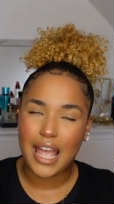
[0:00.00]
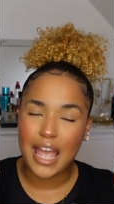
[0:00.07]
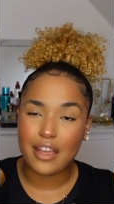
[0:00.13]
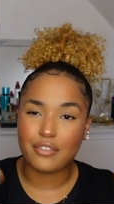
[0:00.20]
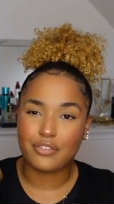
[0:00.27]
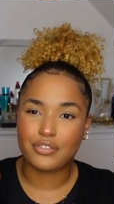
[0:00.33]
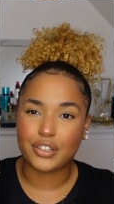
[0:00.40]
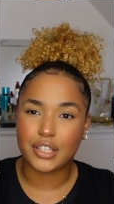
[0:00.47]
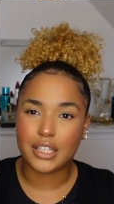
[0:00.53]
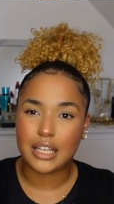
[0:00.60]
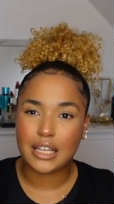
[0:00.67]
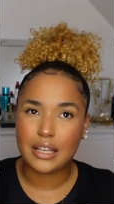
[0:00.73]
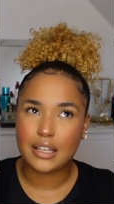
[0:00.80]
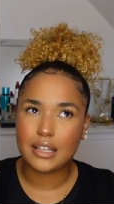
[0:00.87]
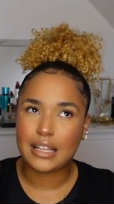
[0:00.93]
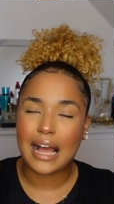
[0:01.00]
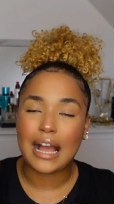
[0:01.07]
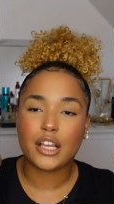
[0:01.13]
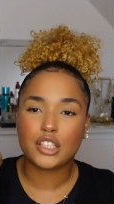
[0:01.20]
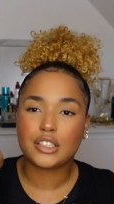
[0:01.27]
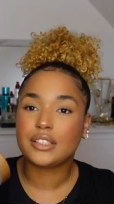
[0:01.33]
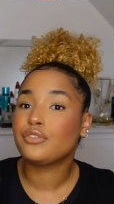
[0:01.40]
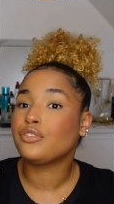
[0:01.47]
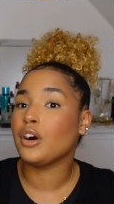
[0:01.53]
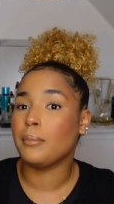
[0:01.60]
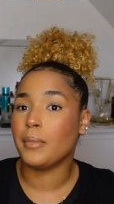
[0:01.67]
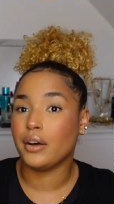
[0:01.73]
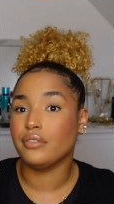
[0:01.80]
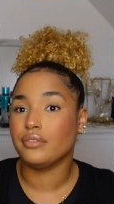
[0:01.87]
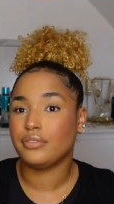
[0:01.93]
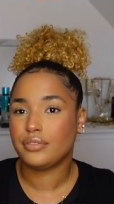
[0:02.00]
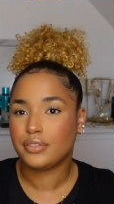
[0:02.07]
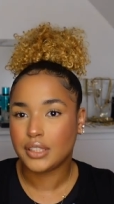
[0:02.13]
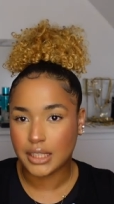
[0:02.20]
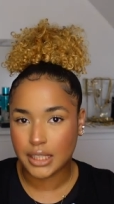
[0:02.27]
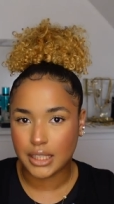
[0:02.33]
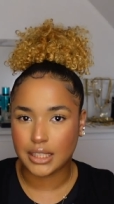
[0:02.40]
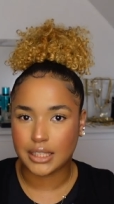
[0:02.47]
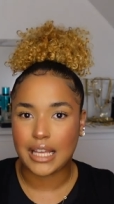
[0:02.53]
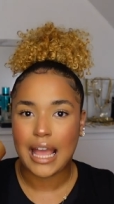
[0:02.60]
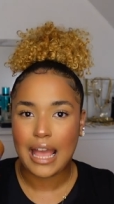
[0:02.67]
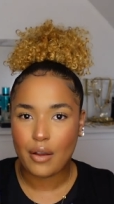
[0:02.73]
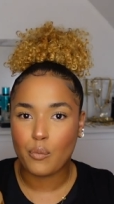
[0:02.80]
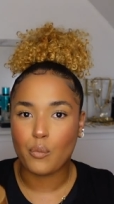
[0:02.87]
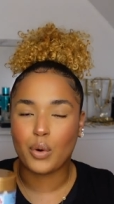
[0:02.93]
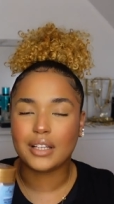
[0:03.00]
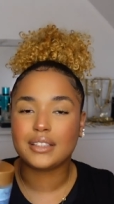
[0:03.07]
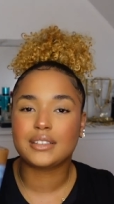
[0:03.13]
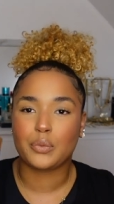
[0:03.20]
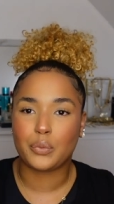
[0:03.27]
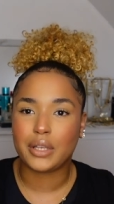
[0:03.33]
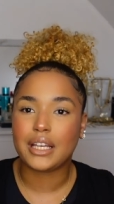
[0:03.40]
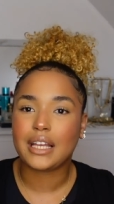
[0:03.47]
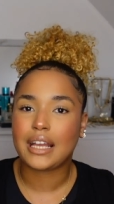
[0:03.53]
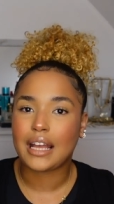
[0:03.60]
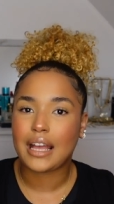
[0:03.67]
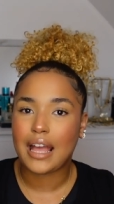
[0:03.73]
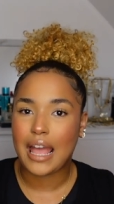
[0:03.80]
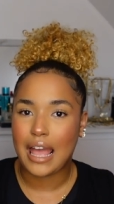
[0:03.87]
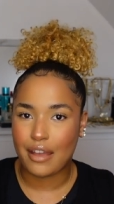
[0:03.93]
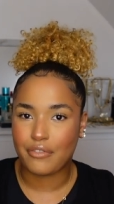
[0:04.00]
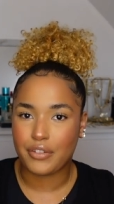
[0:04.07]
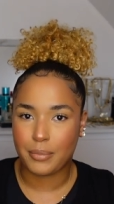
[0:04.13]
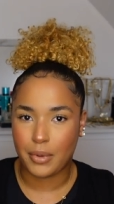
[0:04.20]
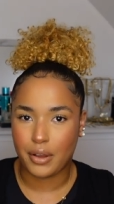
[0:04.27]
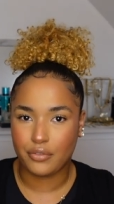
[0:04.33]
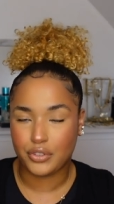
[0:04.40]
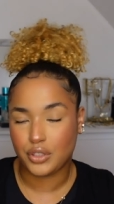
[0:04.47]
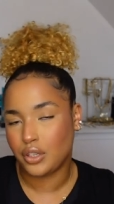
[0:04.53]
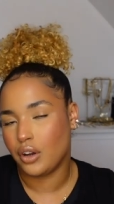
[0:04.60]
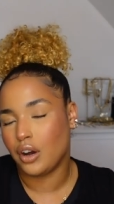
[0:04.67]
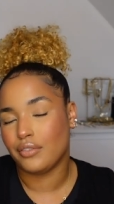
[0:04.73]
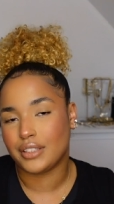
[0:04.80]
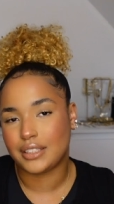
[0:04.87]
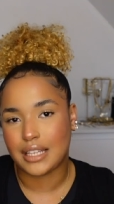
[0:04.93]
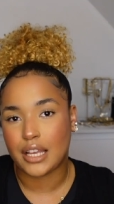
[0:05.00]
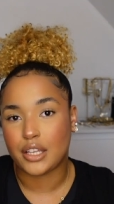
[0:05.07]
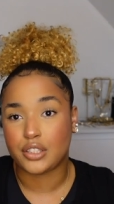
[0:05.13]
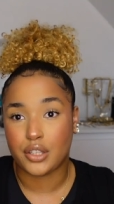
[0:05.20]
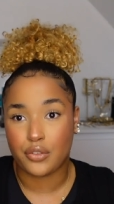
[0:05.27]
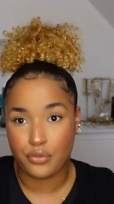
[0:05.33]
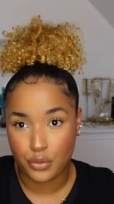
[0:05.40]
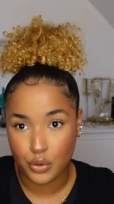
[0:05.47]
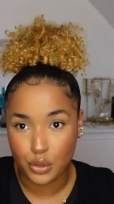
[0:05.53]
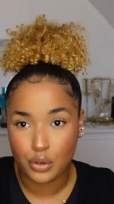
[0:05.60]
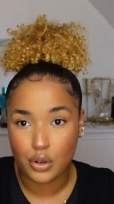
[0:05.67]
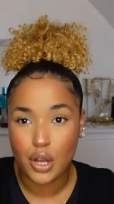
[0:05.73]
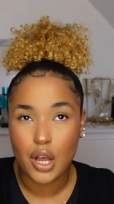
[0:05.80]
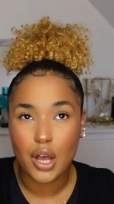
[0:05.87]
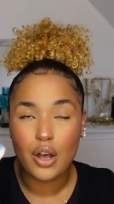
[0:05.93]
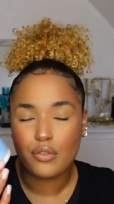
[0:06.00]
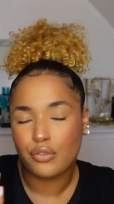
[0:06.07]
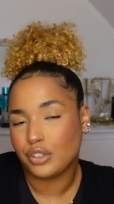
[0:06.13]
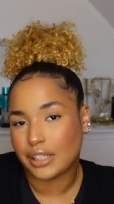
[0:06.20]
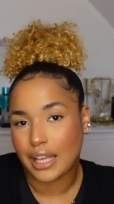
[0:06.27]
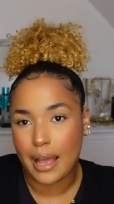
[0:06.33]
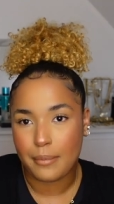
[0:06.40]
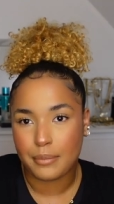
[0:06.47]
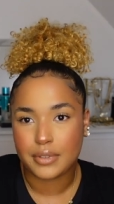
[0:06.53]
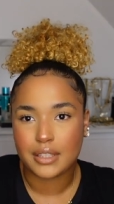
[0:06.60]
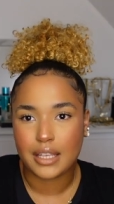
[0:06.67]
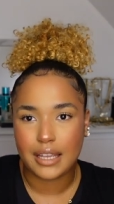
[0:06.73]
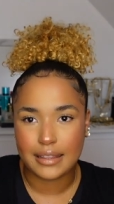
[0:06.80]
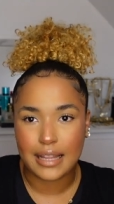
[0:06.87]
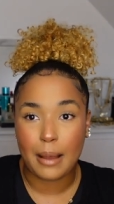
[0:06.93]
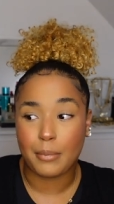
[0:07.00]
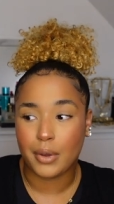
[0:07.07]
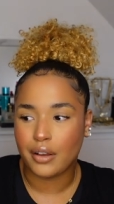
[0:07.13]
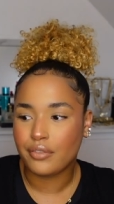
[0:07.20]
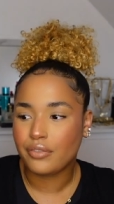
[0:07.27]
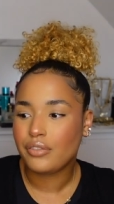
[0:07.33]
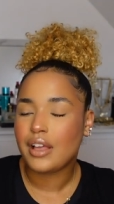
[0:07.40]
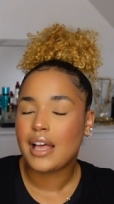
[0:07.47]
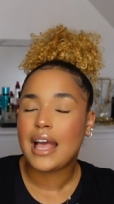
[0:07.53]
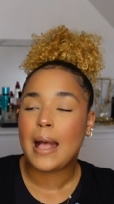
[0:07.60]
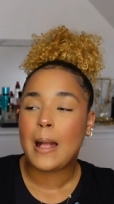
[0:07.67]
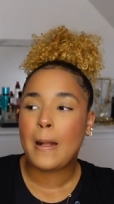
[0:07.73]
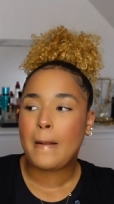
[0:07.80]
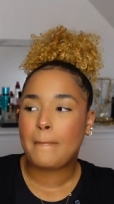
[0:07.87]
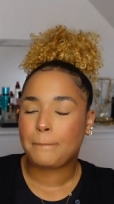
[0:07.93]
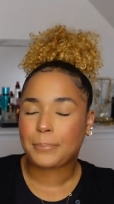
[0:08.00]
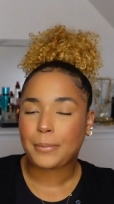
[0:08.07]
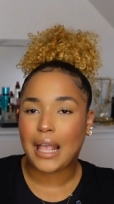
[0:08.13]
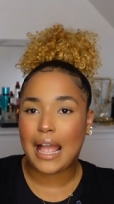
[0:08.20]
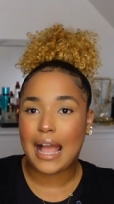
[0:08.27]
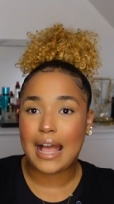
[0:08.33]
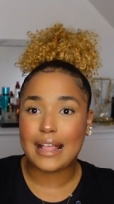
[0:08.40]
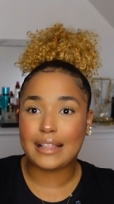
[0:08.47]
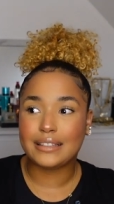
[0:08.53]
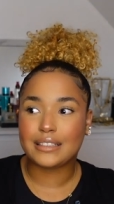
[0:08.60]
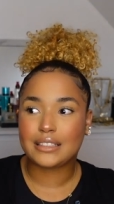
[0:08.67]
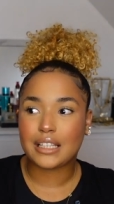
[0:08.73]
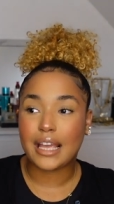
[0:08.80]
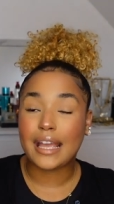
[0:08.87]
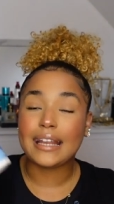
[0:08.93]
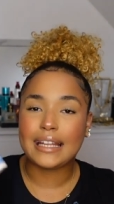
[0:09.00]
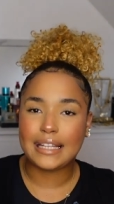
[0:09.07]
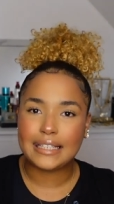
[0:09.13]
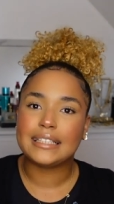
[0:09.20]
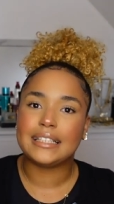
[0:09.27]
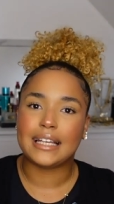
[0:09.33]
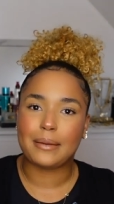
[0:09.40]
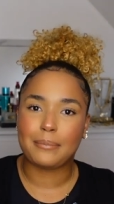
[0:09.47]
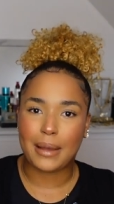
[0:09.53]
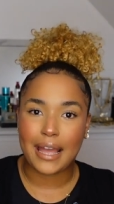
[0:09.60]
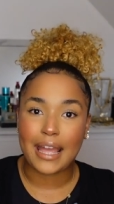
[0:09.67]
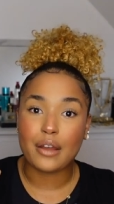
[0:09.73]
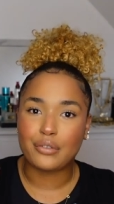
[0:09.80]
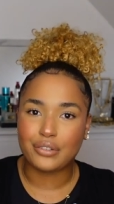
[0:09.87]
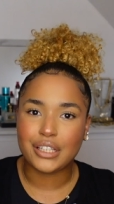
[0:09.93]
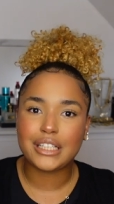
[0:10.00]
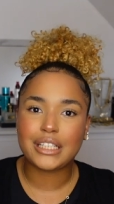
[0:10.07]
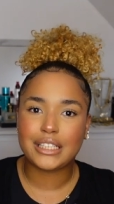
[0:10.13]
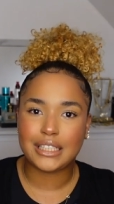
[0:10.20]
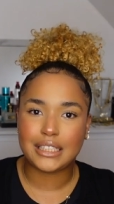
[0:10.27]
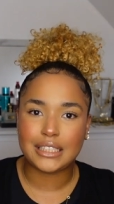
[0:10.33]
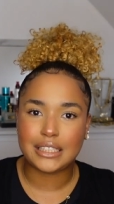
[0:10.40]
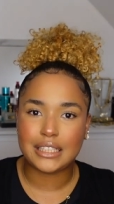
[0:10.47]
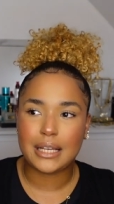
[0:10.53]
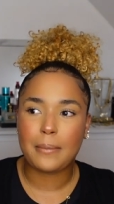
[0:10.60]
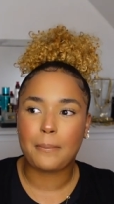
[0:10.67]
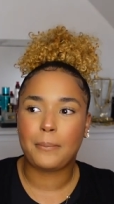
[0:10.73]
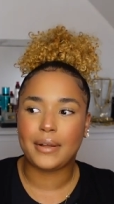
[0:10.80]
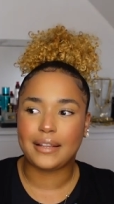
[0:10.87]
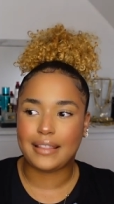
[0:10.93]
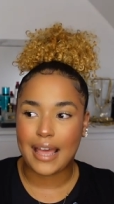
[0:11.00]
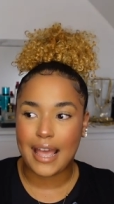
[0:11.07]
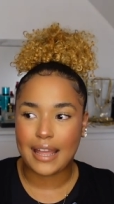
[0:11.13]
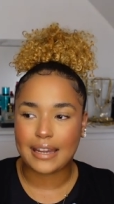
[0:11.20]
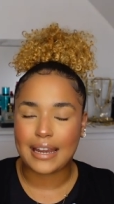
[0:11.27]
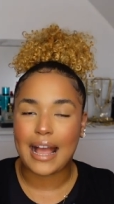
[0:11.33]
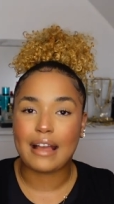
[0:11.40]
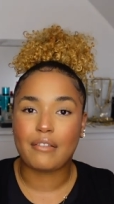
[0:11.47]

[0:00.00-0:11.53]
I used it for a month, literally once a week, every month. So obviously I used it four times in that month. And it needed it. My hair really needed it. But then